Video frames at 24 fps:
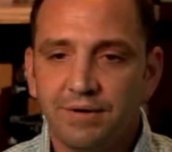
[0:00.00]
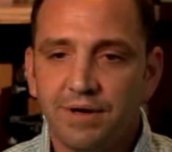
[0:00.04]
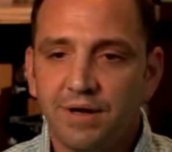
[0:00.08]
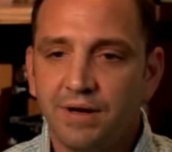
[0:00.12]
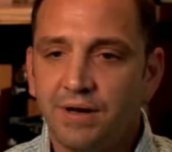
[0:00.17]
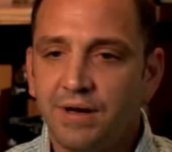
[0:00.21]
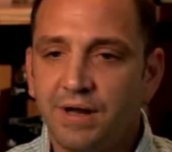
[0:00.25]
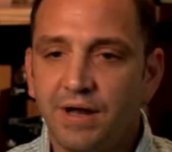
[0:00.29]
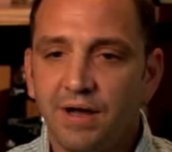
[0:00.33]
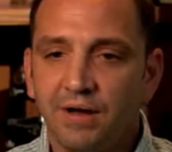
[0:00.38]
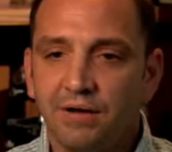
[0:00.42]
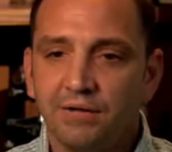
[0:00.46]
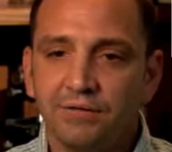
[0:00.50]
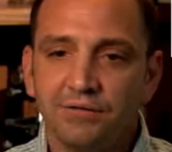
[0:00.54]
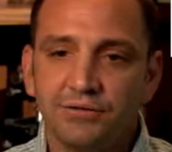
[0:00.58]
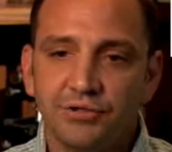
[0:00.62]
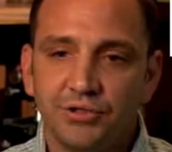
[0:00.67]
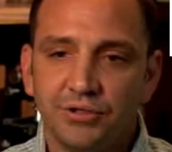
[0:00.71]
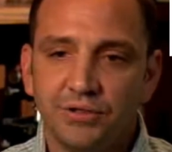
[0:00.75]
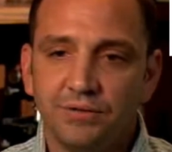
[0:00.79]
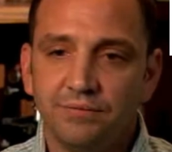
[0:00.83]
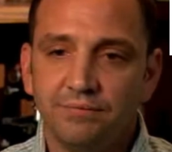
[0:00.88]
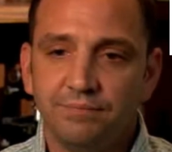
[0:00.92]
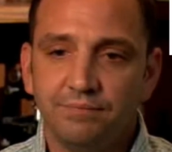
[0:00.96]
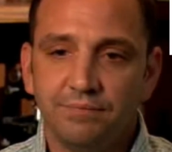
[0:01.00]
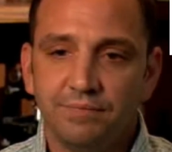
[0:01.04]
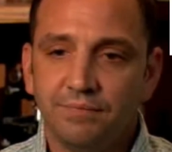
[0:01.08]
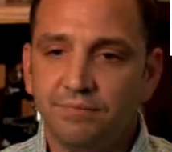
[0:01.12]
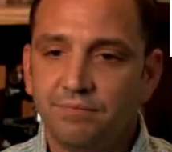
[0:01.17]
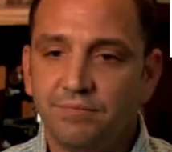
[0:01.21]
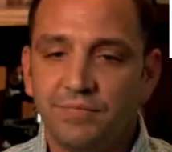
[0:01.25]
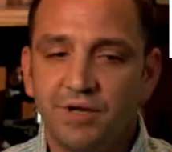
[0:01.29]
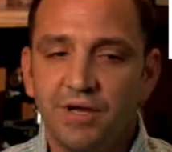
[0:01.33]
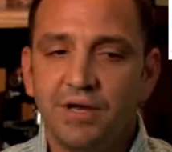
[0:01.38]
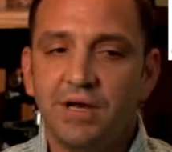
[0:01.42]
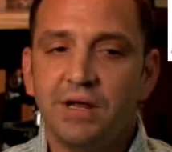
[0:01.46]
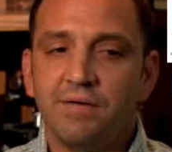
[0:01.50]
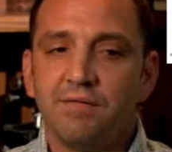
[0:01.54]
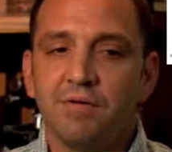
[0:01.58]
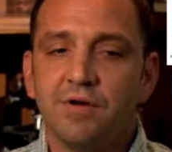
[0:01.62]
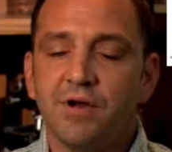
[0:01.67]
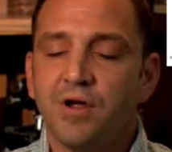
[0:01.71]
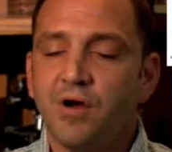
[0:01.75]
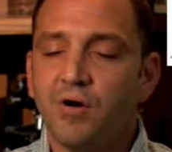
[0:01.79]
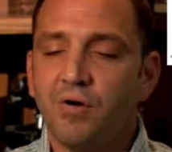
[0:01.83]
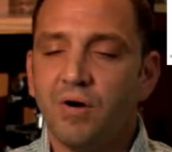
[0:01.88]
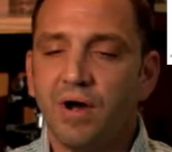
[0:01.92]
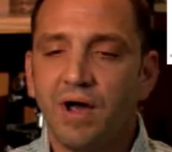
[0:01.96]
And now she didn't even
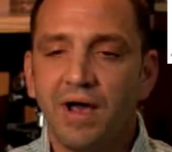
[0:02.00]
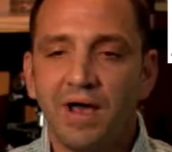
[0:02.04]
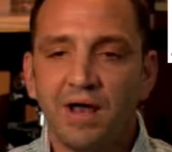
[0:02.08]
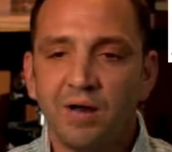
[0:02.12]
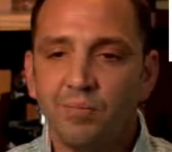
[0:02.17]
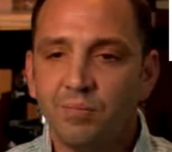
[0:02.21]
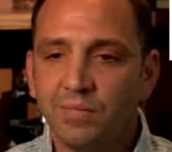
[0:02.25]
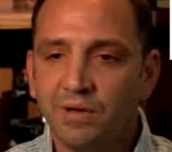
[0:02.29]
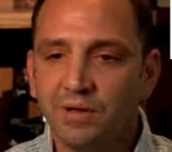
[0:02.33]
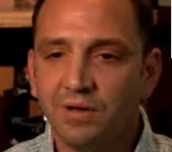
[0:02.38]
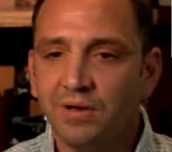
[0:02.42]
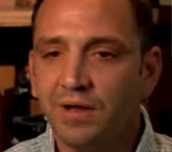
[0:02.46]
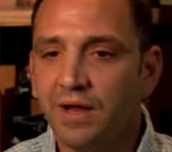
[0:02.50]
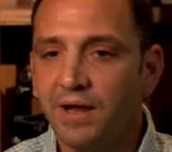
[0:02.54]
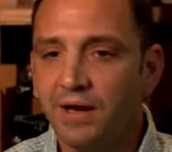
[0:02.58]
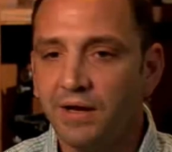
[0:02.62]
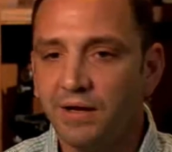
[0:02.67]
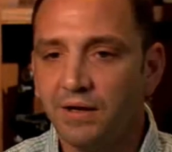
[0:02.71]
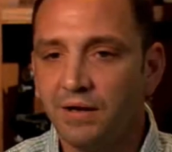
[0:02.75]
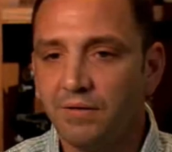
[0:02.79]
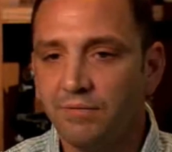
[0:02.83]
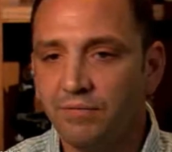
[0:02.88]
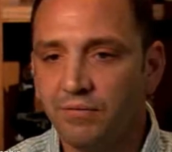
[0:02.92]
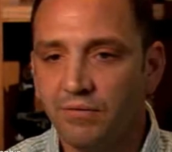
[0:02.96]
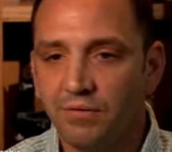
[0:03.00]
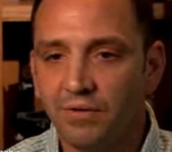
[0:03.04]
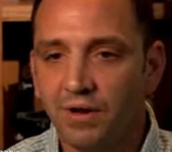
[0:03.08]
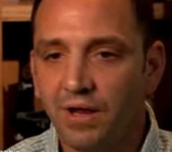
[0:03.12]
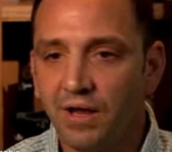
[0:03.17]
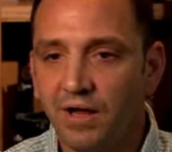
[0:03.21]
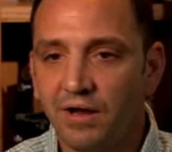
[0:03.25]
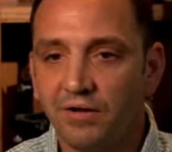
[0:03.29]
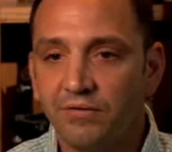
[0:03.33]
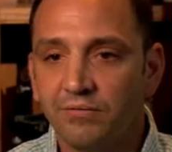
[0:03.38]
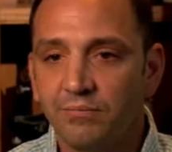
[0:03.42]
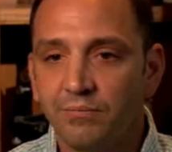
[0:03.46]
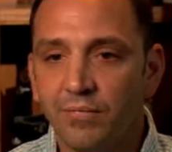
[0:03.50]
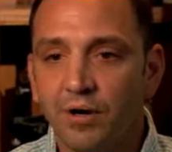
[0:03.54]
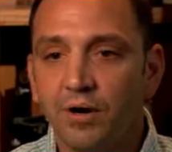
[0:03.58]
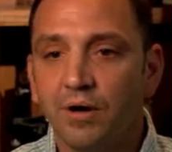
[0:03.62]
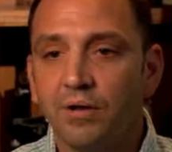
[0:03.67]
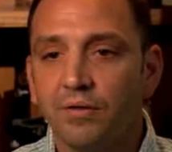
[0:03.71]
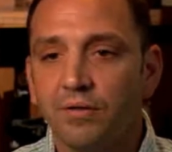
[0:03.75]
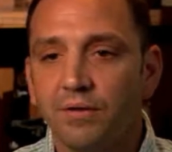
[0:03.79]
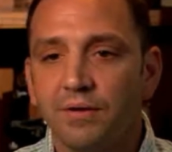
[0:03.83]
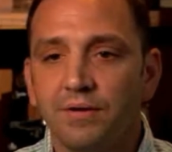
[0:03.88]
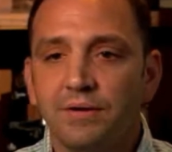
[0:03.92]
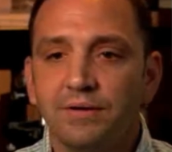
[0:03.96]
know I hadn't been taking it for the last
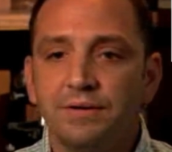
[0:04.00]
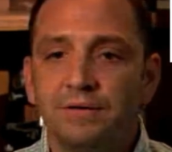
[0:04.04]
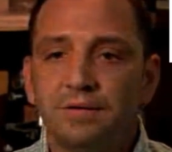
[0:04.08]
month.